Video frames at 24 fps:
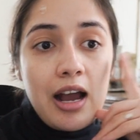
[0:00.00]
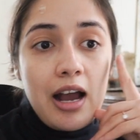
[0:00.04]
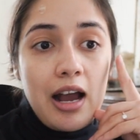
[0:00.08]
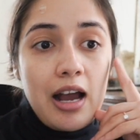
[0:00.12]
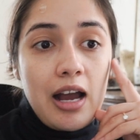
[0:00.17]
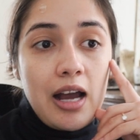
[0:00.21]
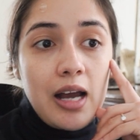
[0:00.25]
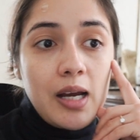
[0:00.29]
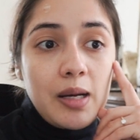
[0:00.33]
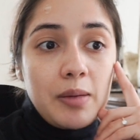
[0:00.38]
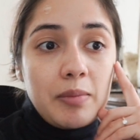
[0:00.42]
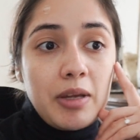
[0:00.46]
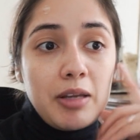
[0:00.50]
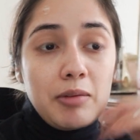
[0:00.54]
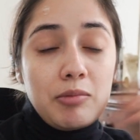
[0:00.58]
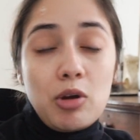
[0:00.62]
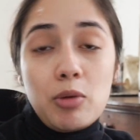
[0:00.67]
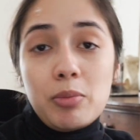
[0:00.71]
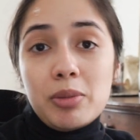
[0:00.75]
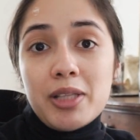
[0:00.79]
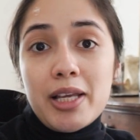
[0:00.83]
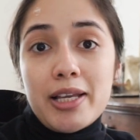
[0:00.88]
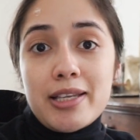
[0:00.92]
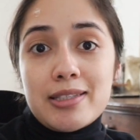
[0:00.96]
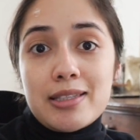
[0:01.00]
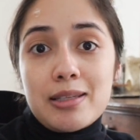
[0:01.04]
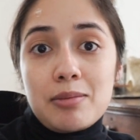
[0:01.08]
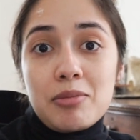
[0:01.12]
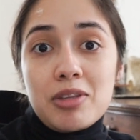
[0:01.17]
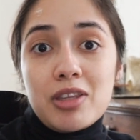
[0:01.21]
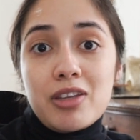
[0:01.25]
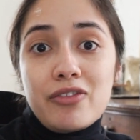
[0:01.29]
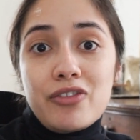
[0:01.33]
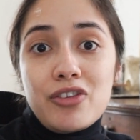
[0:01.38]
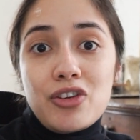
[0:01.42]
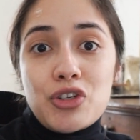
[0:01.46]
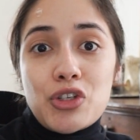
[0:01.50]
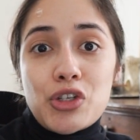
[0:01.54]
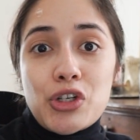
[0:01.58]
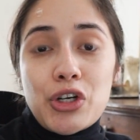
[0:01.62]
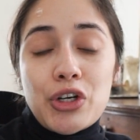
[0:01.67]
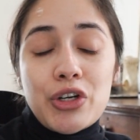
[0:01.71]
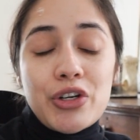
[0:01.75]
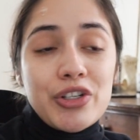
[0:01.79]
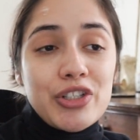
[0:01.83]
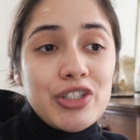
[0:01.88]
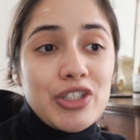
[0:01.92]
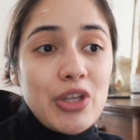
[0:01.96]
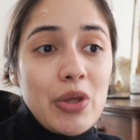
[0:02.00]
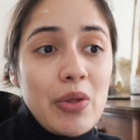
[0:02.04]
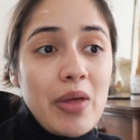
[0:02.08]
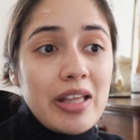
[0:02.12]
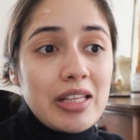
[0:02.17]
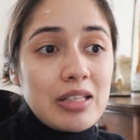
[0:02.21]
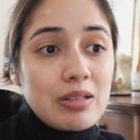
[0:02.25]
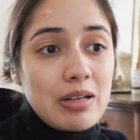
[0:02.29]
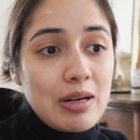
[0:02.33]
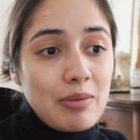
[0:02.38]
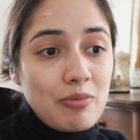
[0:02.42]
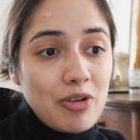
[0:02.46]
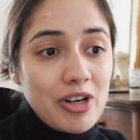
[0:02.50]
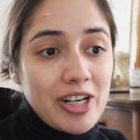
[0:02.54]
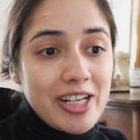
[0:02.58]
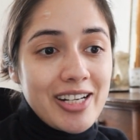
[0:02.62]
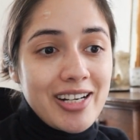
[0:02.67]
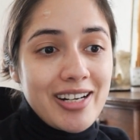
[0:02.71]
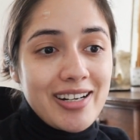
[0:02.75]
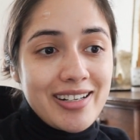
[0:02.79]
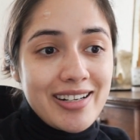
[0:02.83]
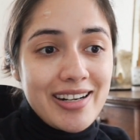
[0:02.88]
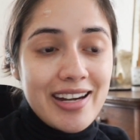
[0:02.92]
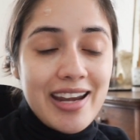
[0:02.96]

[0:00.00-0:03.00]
and mobilize them in the future. So that's what I'm working on